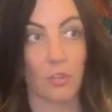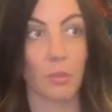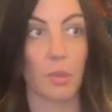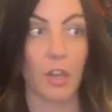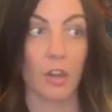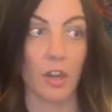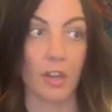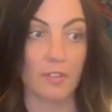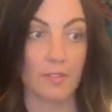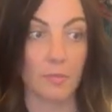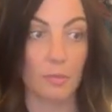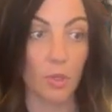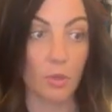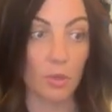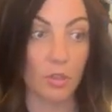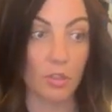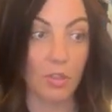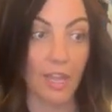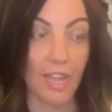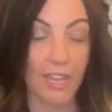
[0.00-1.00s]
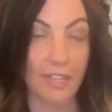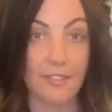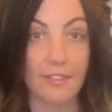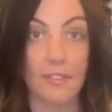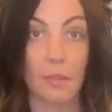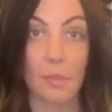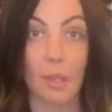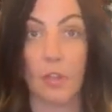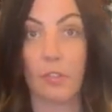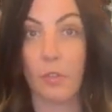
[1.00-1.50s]
so we carry some local lines,
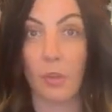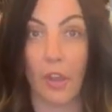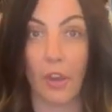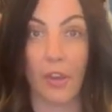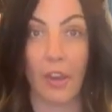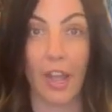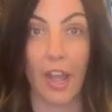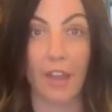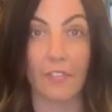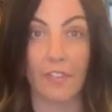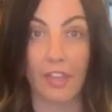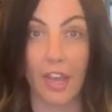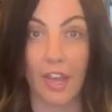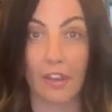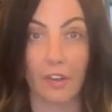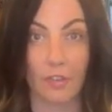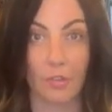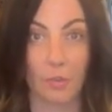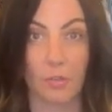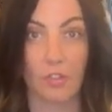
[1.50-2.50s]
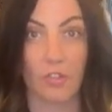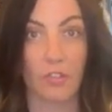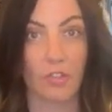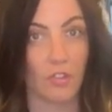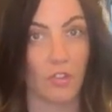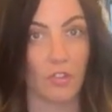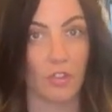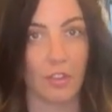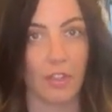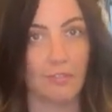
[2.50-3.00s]
and then we also carry Havaianas, which is
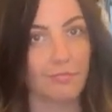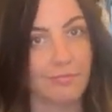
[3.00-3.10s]
just